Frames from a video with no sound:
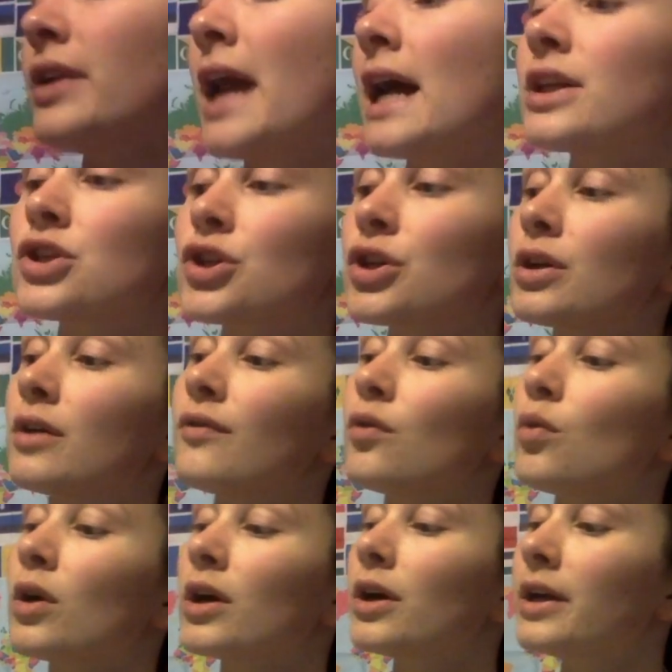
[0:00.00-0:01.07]
not sure of a
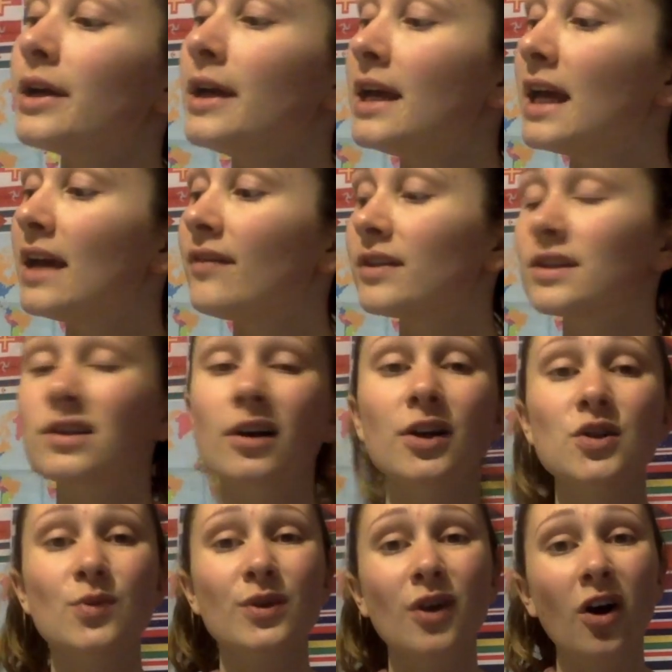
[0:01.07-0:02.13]
word, if it
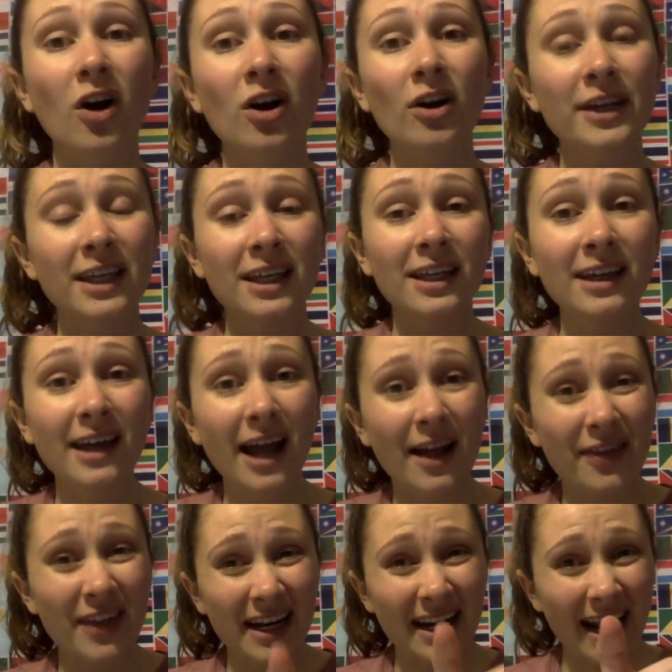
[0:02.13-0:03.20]
starts with re
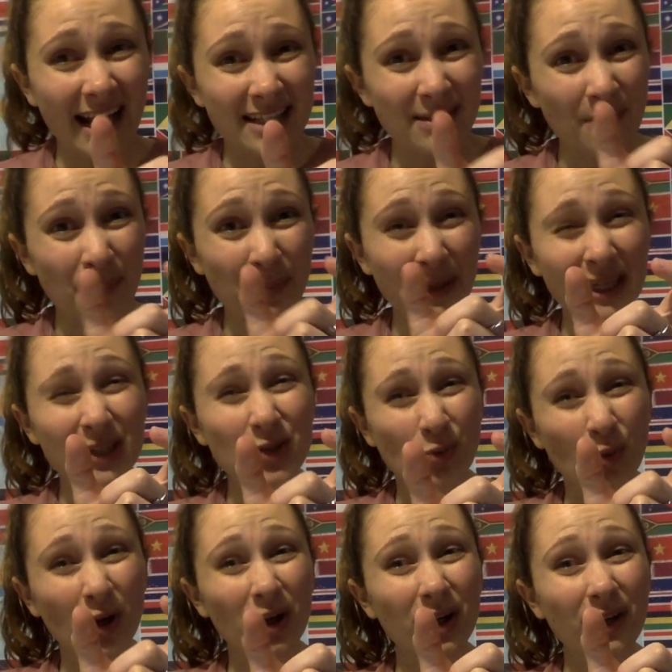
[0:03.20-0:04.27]
and then it has a base
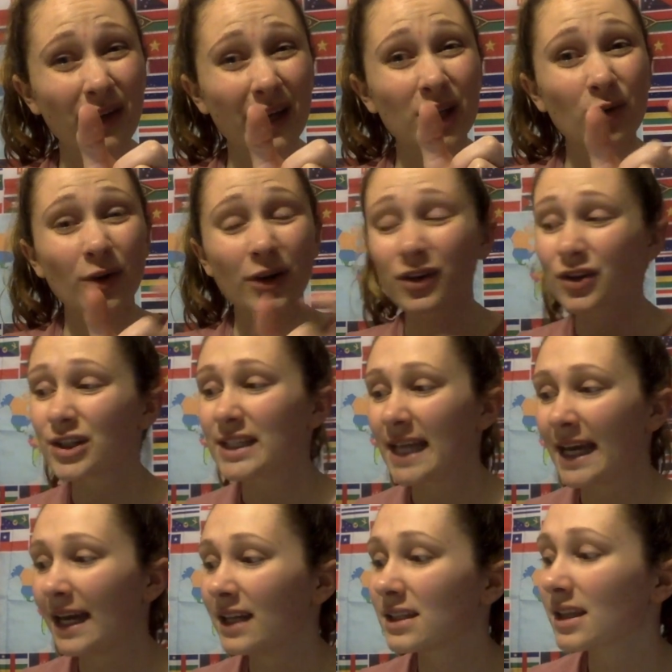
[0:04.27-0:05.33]
word that you
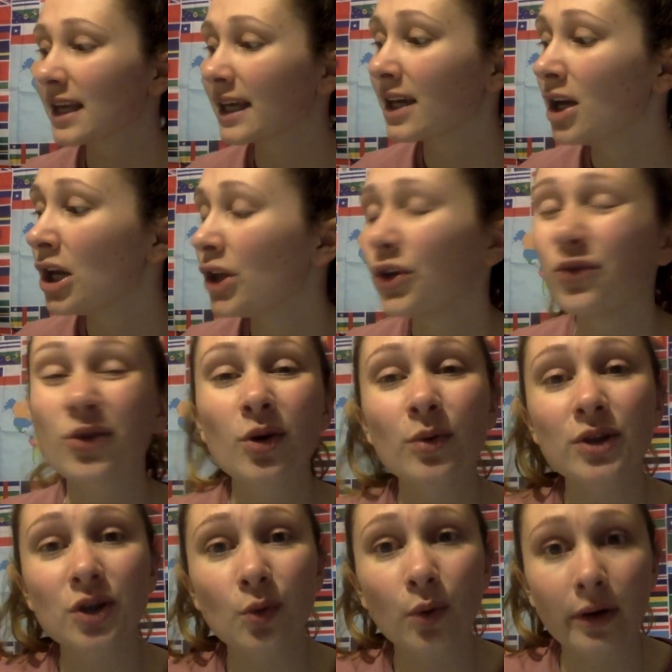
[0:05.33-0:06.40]
understand, like you know
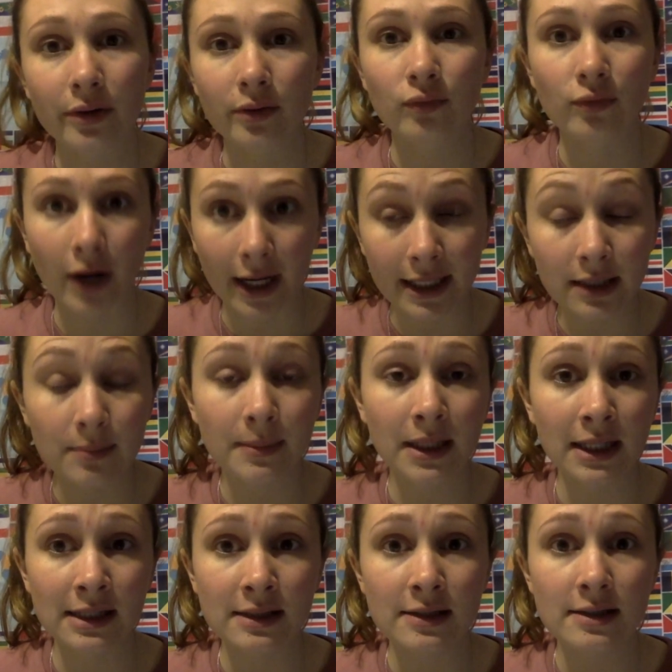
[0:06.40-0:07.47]
what the word write
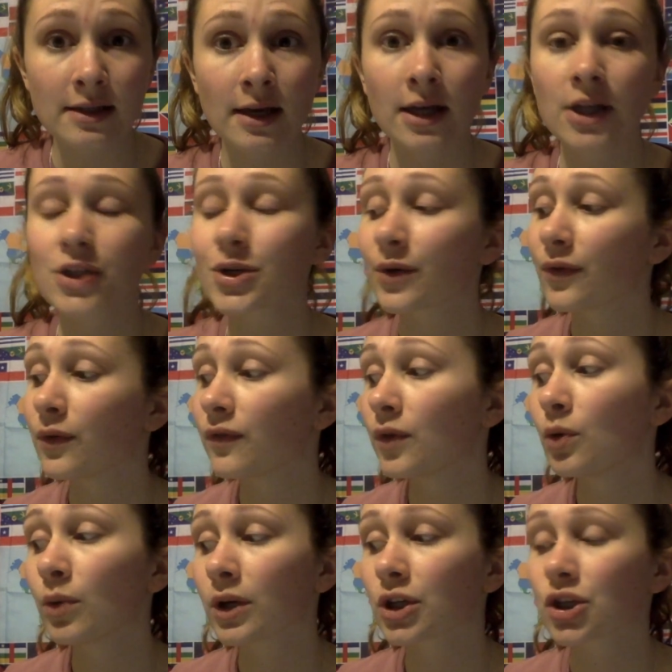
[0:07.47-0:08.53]
means. So if
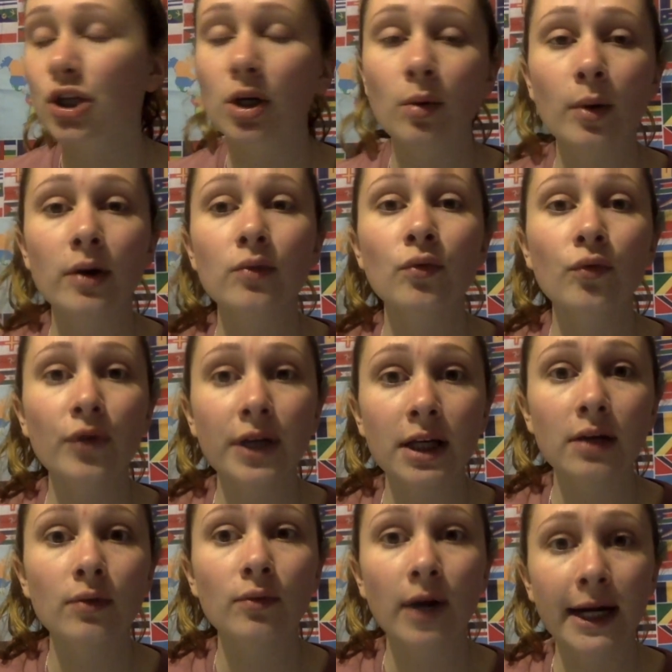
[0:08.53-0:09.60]
you weren't sure what
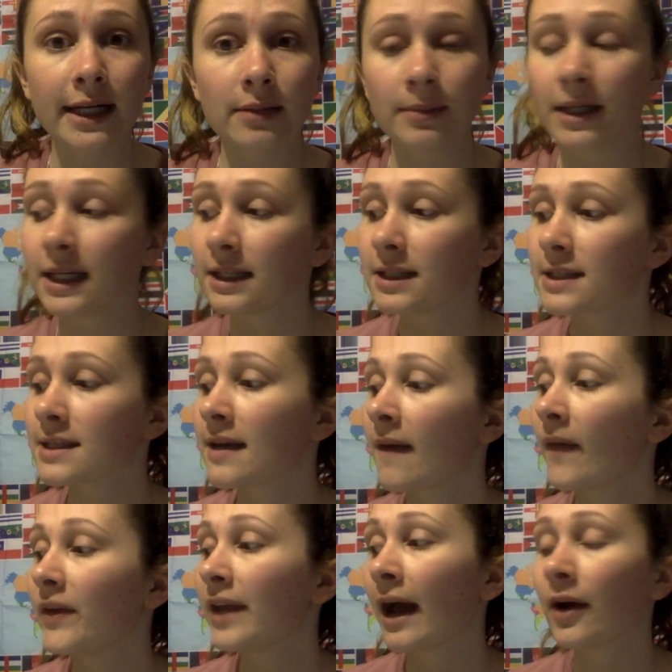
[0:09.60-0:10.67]
rewrite means,
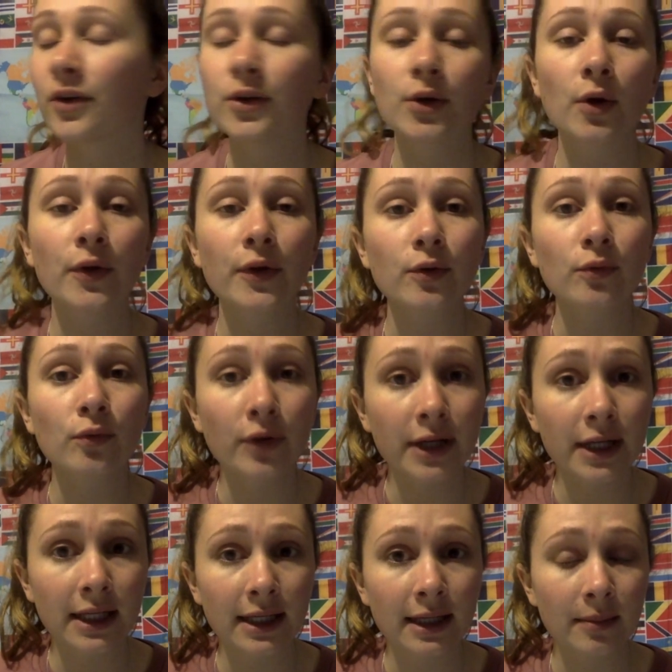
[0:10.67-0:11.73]
now you know that
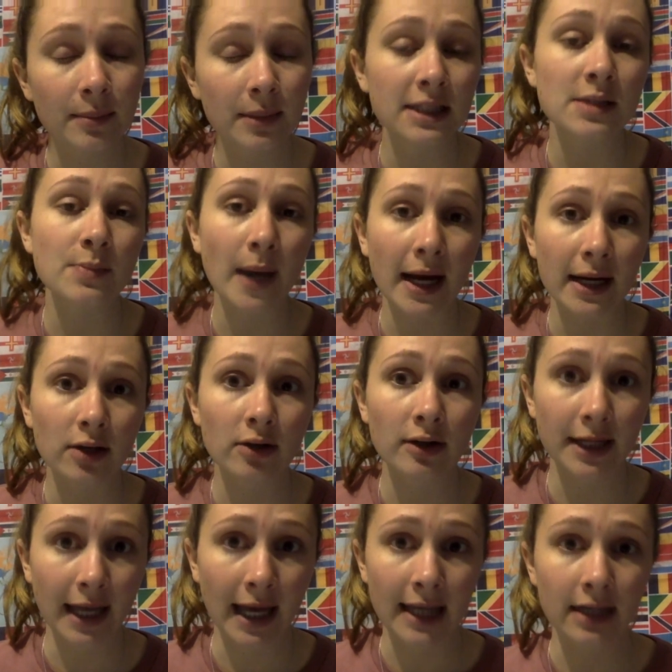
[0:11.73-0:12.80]
re means back or
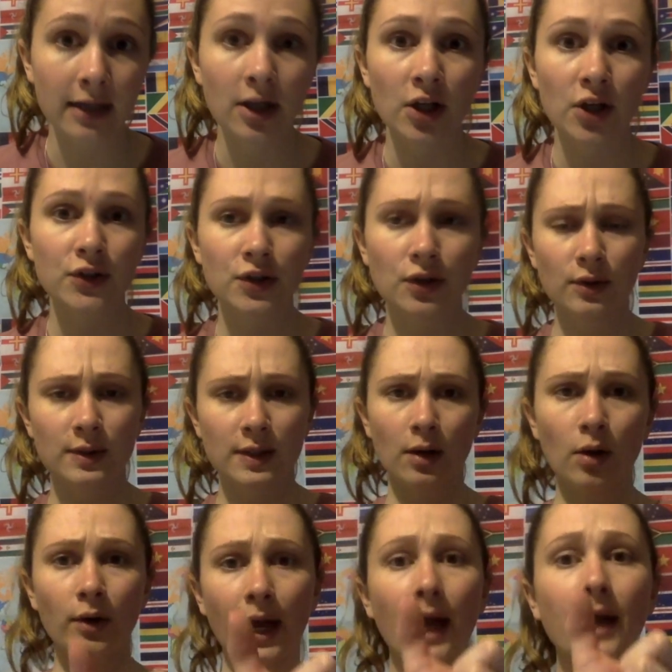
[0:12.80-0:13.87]
again. So you could say,
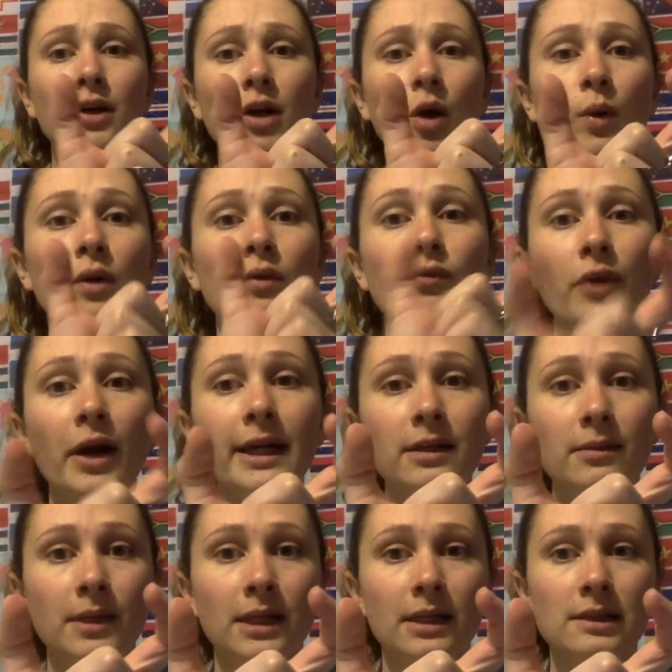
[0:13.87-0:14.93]
okay, I know what write
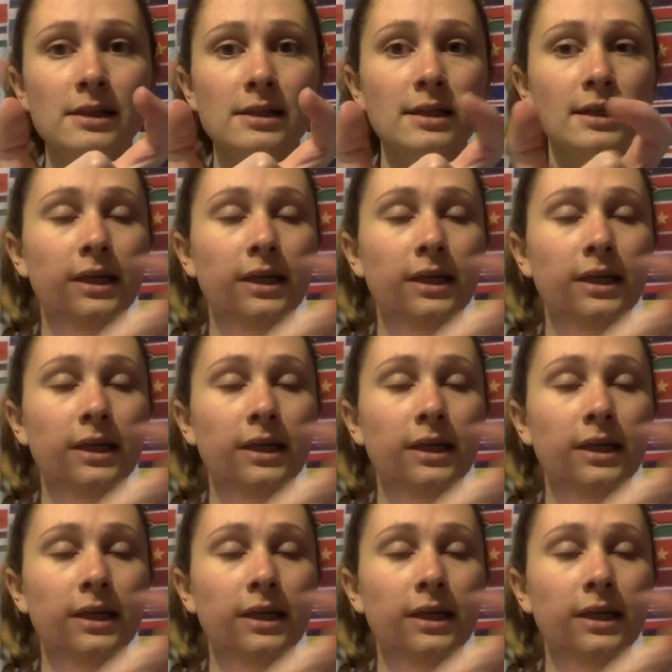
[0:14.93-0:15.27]
means.